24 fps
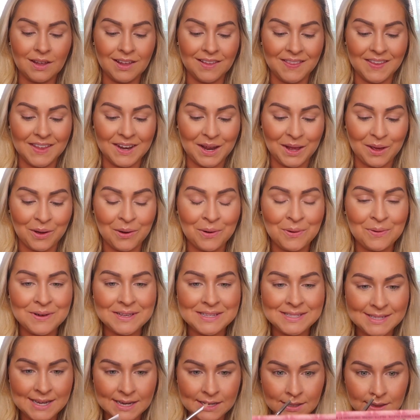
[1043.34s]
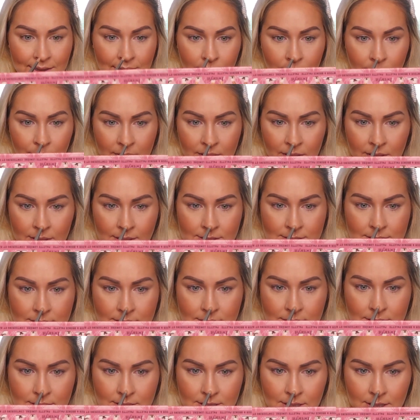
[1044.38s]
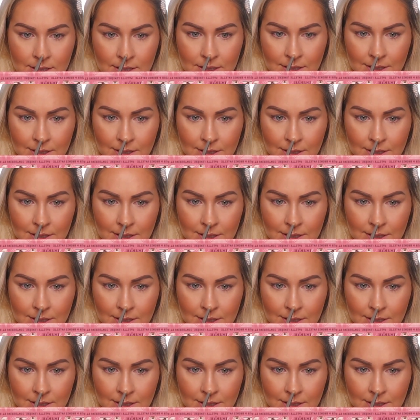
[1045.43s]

and then I always take a little bit